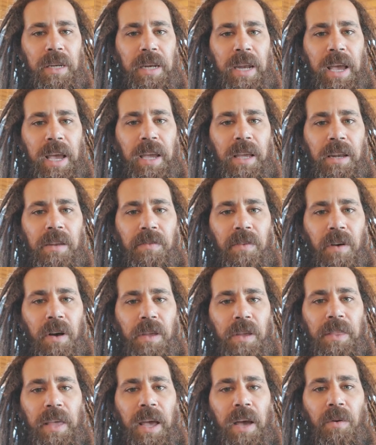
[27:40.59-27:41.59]
Negative
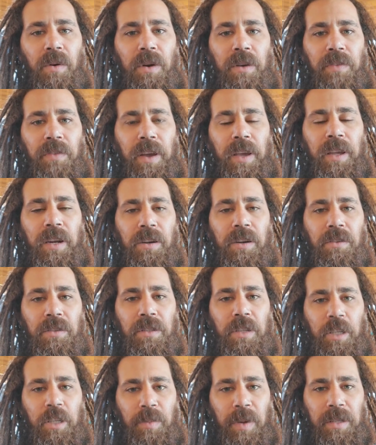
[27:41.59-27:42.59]
on that one. If I get a new
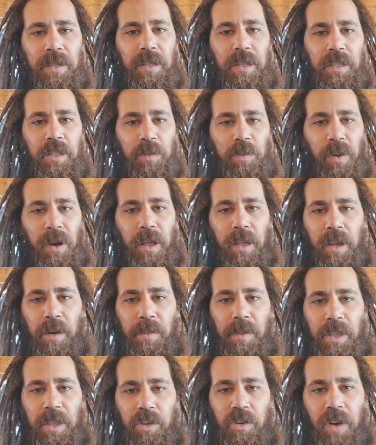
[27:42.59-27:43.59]
6x6, it's probably going
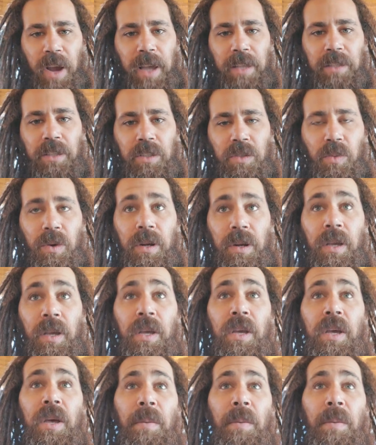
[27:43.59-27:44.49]
to be the Traxxas one,